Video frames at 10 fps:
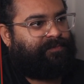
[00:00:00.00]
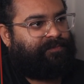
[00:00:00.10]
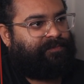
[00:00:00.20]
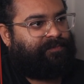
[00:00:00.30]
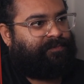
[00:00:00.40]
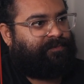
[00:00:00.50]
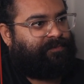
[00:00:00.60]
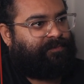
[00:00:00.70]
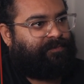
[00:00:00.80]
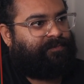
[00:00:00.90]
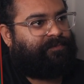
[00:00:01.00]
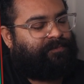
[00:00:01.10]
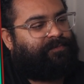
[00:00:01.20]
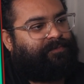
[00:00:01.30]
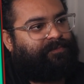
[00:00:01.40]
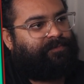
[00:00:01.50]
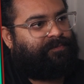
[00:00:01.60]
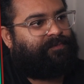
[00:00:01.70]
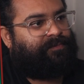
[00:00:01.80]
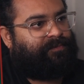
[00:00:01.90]

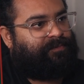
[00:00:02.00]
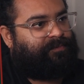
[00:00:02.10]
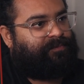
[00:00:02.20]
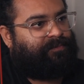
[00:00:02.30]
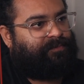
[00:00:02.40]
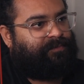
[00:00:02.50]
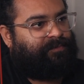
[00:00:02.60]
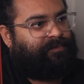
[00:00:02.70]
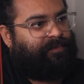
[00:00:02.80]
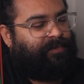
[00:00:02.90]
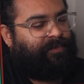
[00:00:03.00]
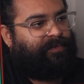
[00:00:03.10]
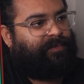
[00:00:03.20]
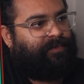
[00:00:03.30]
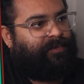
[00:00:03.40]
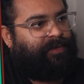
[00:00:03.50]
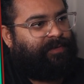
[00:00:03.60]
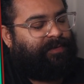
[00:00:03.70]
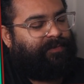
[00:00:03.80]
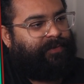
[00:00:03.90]

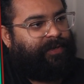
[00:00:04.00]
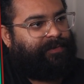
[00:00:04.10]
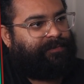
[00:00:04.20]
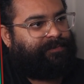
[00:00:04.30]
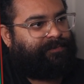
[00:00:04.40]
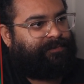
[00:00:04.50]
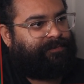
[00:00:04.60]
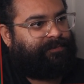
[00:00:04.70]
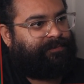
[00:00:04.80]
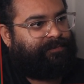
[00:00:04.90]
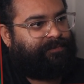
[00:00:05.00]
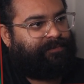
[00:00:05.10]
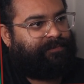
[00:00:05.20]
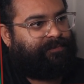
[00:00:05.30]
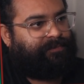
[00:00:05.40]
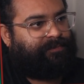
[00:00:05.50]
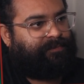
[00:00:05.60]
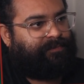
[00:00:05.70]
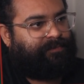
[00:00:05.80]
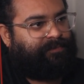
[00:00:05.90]

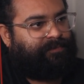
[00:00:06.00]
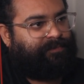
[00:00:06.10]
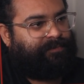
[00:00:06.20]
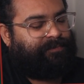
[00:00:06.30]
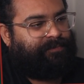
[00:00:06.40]
The person shown says nothing.